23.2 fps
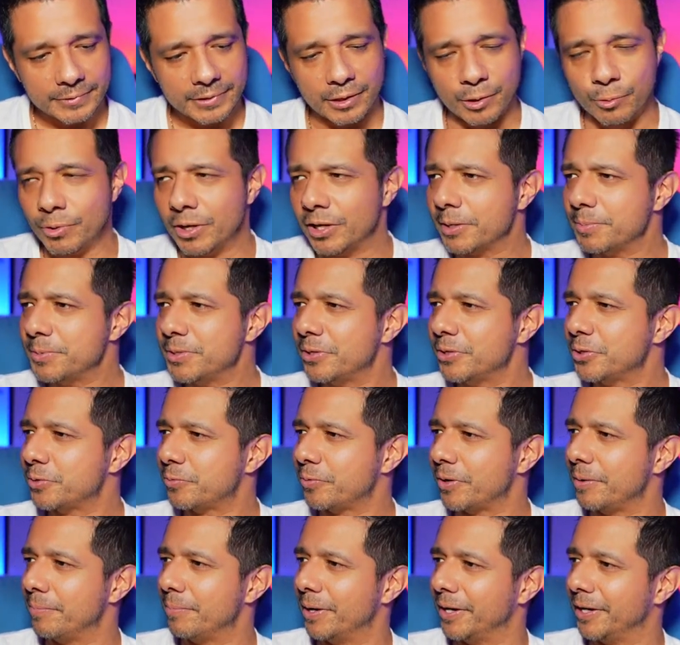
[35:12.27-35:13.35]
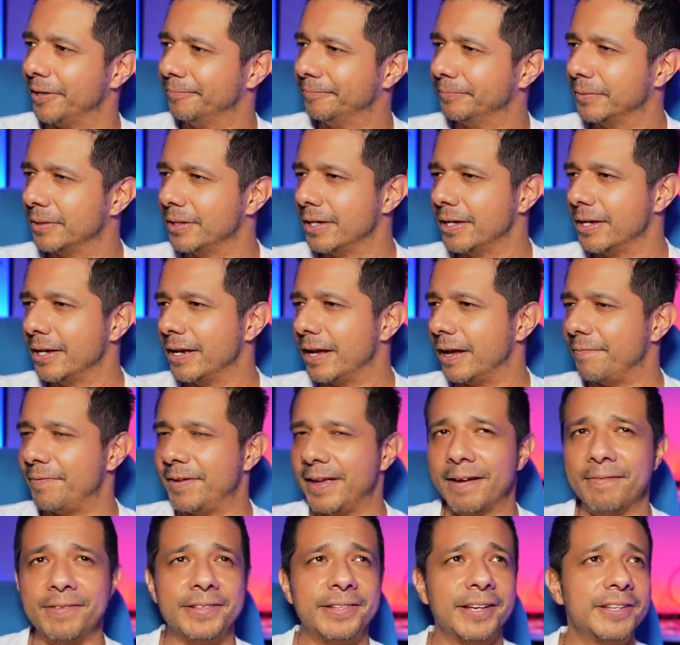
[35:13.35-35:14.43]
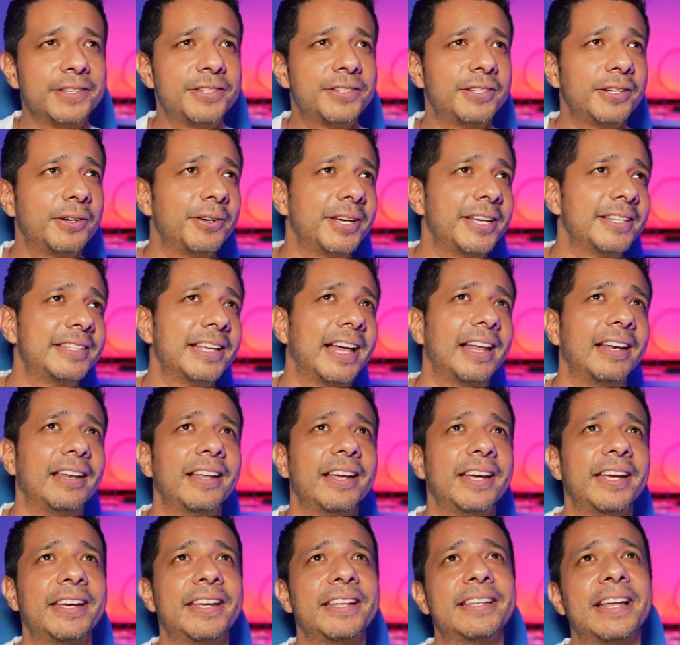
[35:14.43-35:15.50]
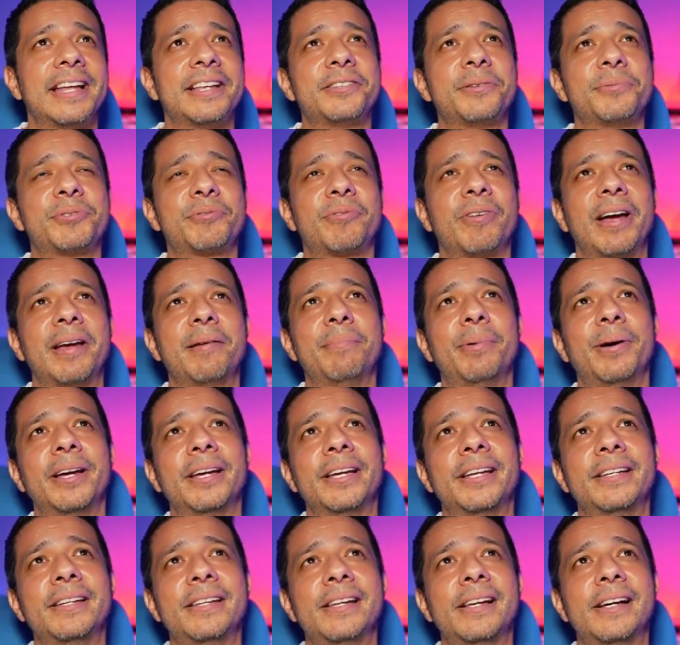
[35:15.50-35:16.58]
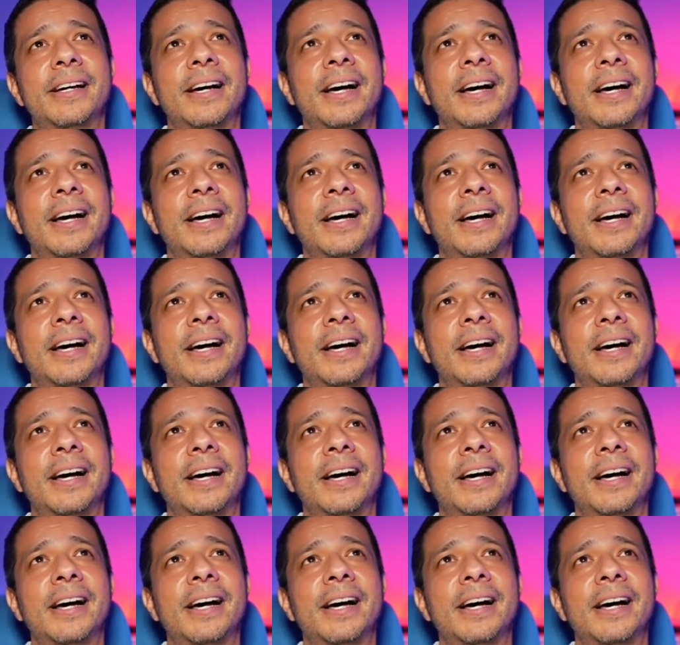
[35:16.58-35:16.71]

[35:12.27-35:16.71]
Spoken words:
Welcome to the stream, buddy. If you haven't done so, hit that like, hit that subscribe button.